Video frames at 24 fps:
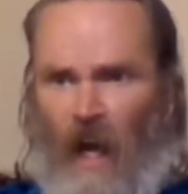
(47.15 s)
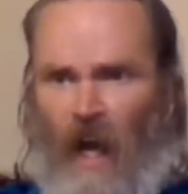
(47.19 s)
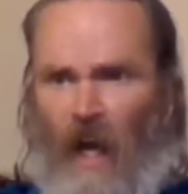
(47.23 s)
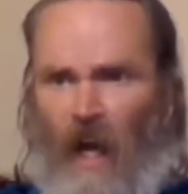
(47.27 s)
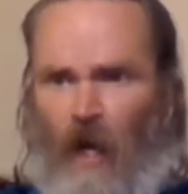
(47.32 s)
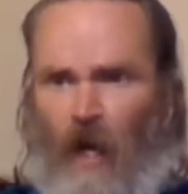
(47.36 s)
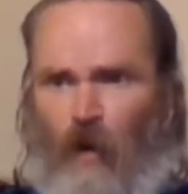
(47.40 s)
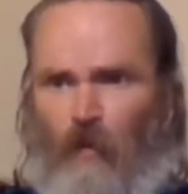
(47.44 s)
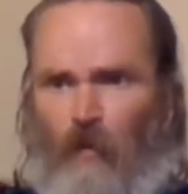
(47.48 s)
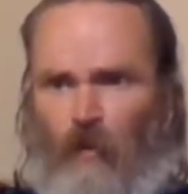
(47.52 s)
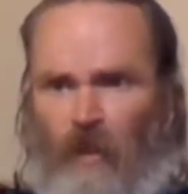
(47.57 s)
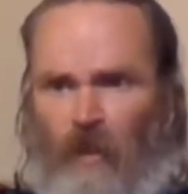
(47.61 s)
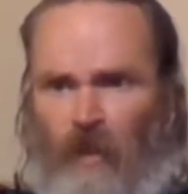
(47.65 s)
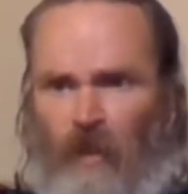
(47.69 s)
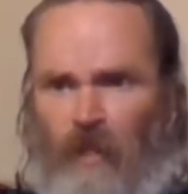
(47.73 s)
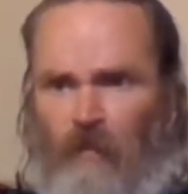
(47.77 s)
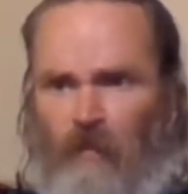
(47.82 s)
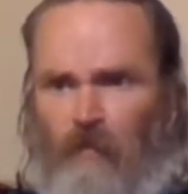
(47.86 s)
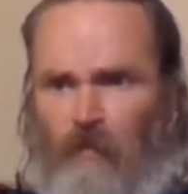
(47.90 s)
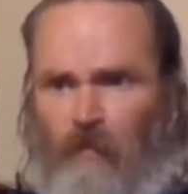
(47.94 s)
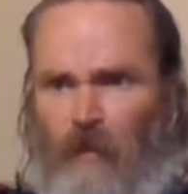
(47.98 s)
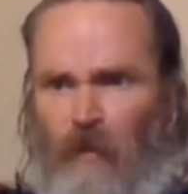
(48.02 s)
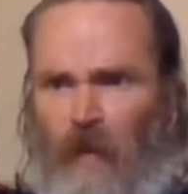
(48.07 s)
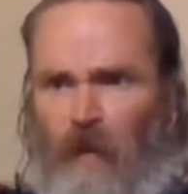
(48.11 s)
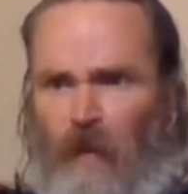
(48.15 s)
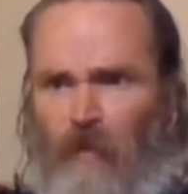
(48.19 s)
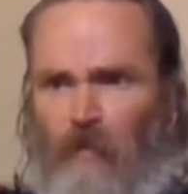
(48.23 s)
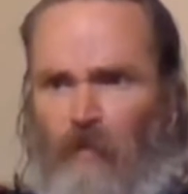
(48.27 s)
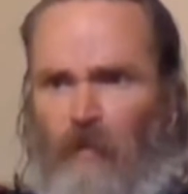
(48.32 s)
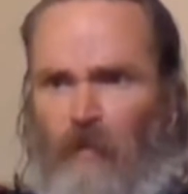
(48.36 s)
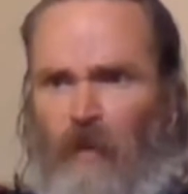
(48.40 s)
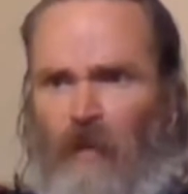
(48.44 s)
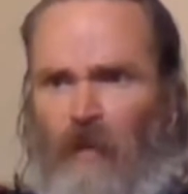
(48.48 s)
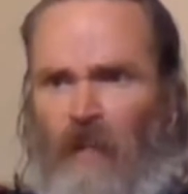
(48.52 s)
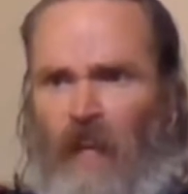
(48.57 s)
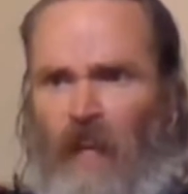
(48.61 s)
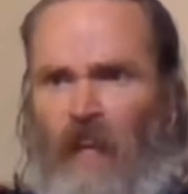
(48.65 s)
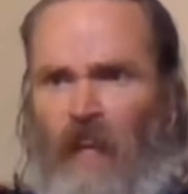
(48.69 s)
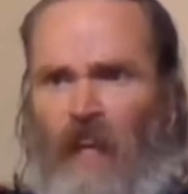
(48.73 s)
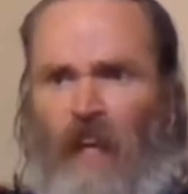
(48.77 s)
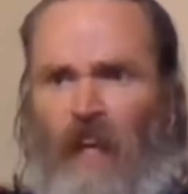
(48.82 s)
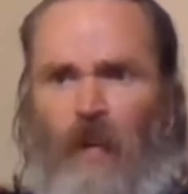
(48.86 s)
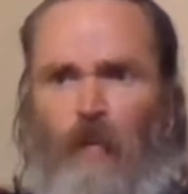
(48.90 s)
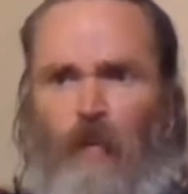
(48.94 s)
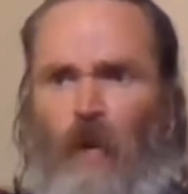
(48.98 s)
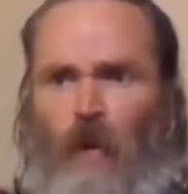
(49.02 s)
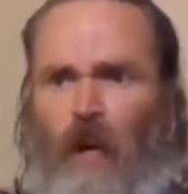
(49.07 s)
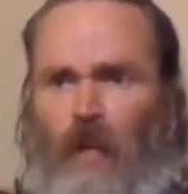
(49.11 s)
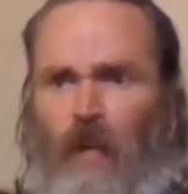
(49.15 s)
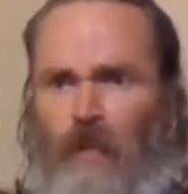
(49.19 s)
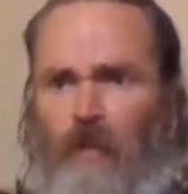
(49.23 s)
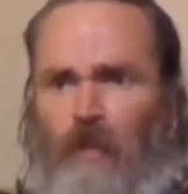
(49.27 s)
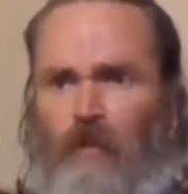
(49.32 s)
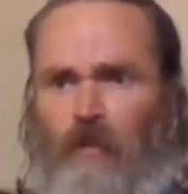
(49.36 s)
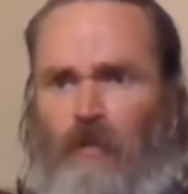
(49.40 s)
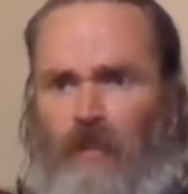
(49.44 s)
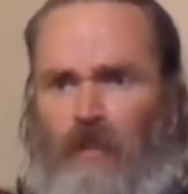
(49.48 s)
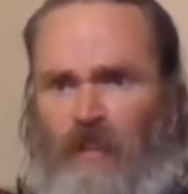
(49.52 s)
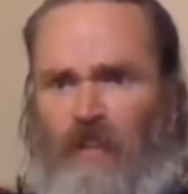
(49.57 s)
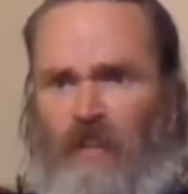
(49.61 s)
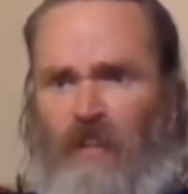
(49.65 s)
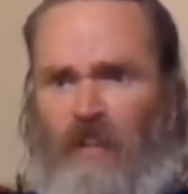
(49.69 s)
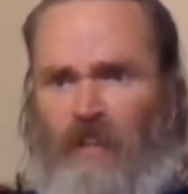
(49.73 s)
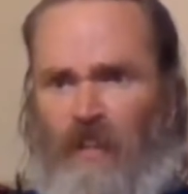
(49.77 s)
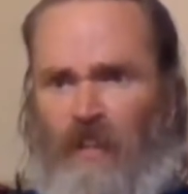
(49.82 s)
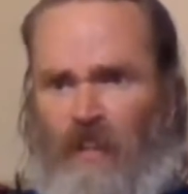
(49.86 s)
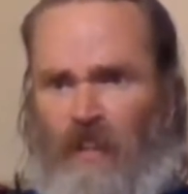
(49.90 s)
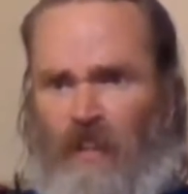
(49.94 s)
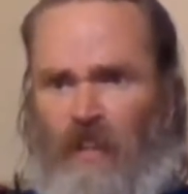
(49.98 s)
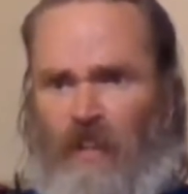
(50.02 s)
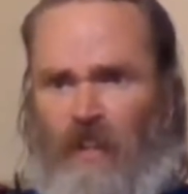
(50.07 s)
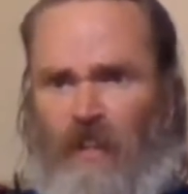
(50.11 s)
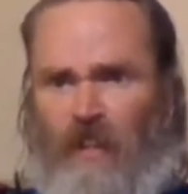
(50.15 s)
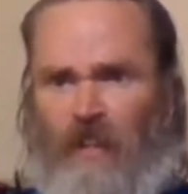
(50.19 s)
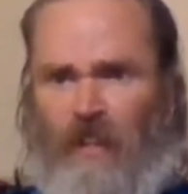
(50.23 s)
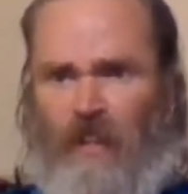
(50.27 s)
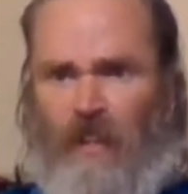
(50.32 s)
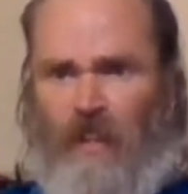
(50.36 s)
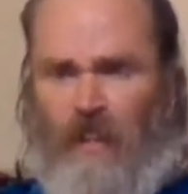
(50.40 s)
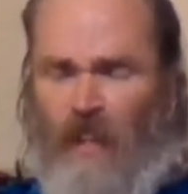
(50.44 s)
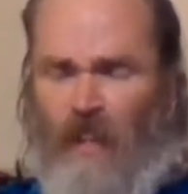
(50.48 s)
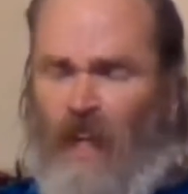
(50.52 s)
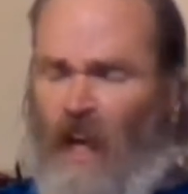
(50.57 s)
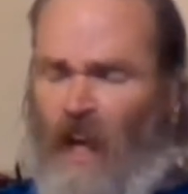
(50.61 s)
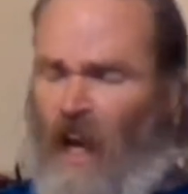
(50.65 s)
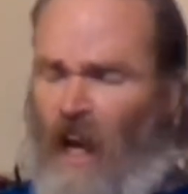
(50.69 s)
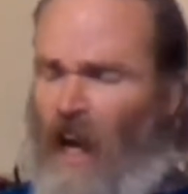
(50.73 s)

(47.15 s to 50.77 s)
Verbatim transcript: I'll remember that I want you to see.